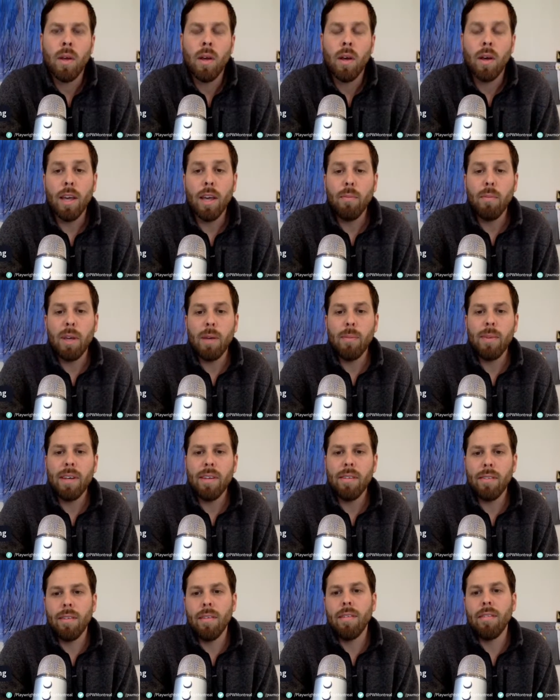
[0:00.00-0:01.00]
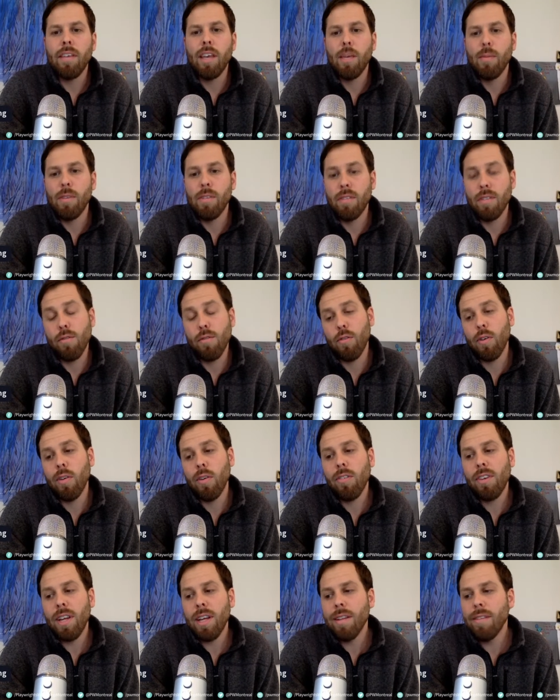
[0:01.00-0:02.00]
Okay, maybe it's the same as the
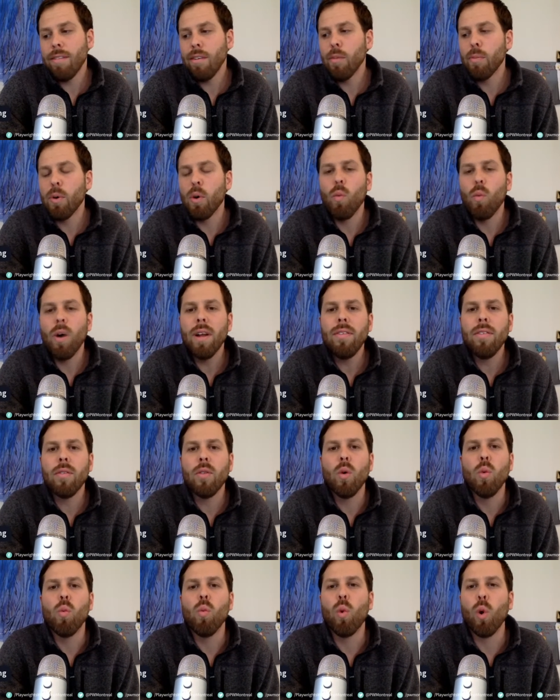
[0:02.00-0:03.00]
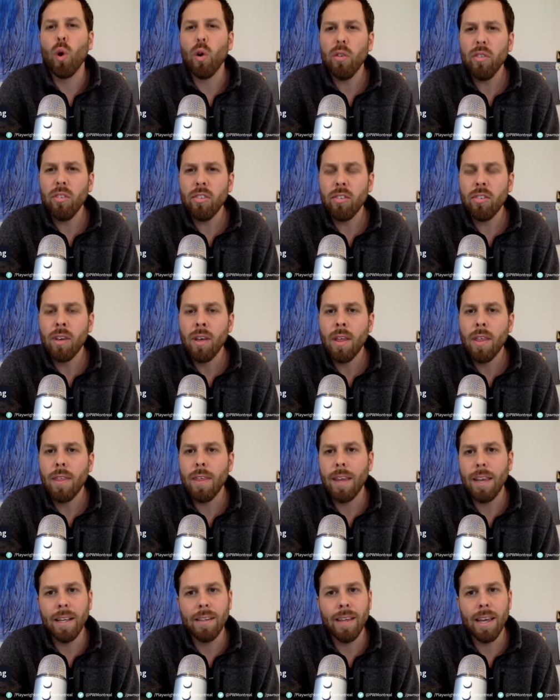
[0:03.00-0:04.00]
first answer, but what's the worst
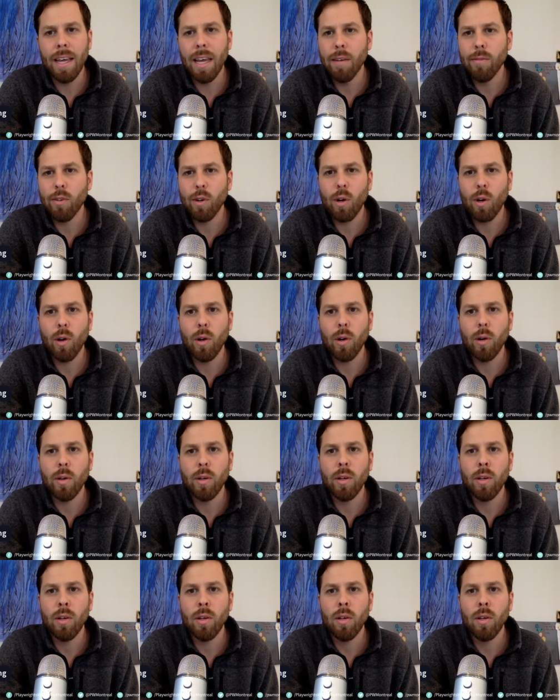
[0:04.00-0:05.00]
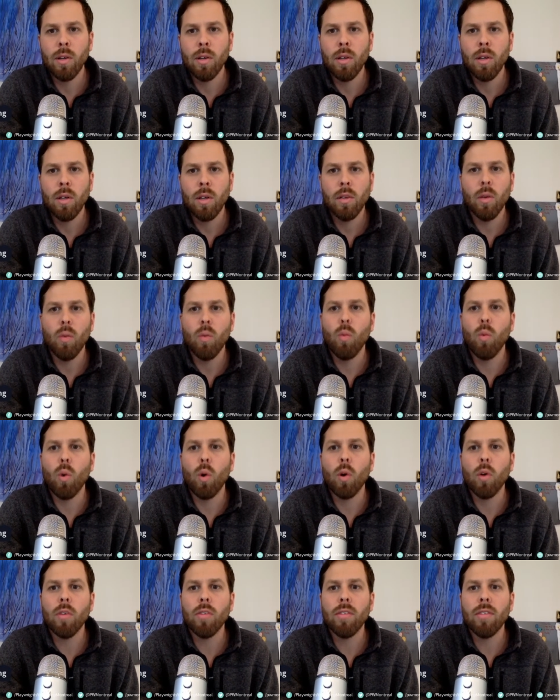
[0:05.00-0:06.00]
thing they ever heard? The
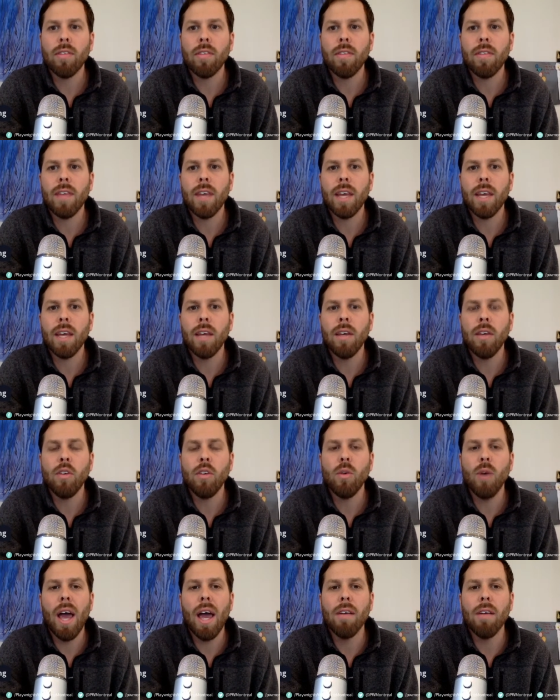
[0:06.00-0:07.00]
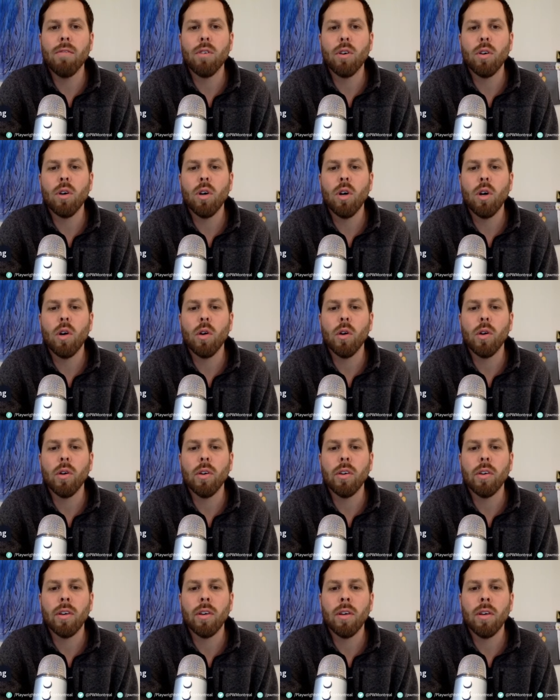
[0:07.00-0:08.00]
worst thing you ever
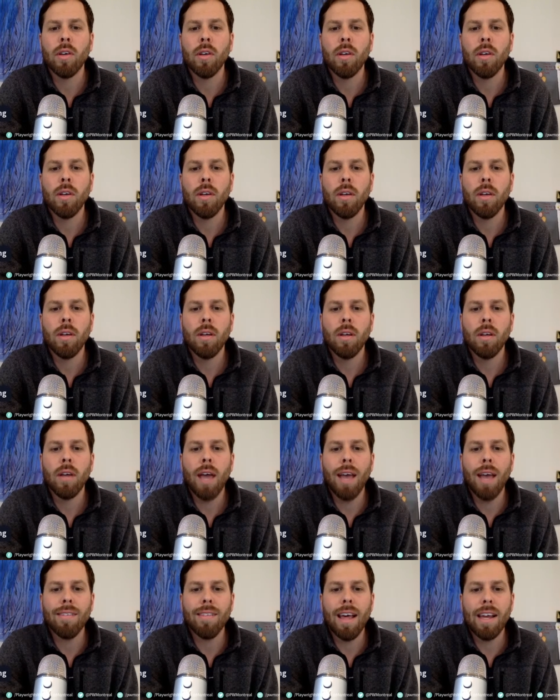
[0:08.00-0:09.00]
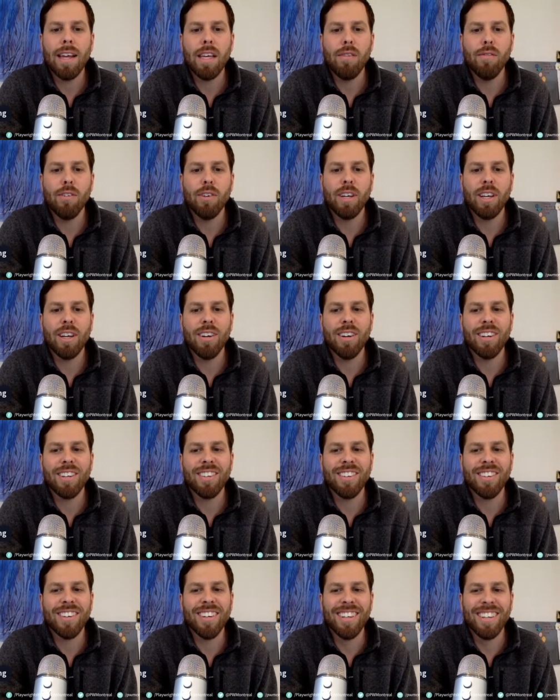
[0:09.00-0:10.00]
heard as that evil
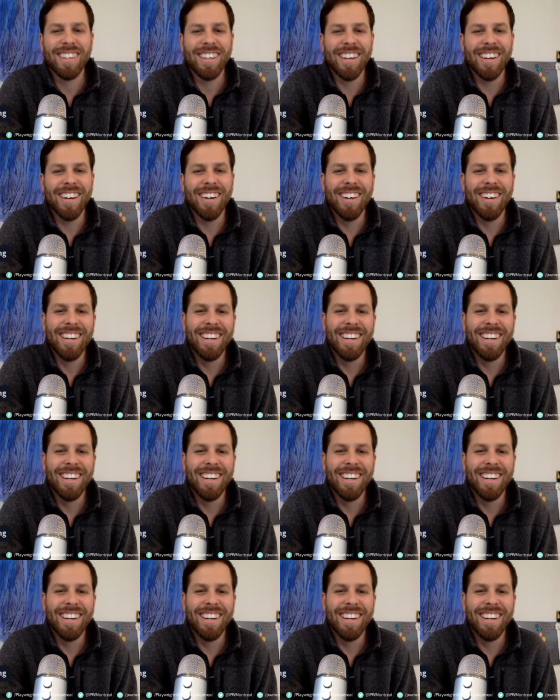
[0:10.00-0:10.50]
character? Go.